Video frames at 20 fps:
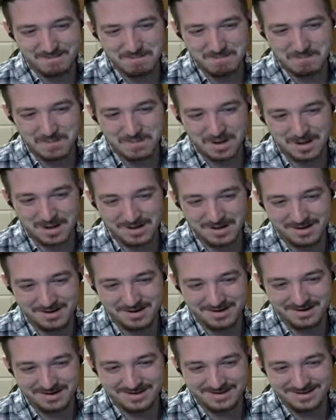
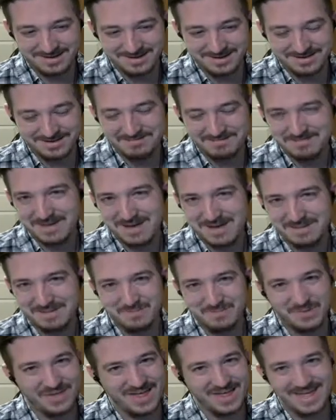monarch. My
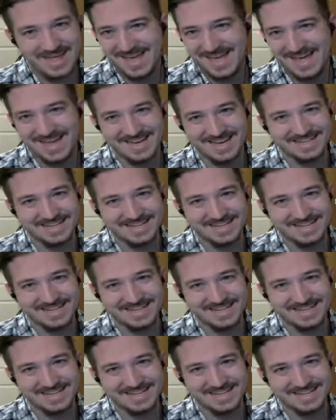plan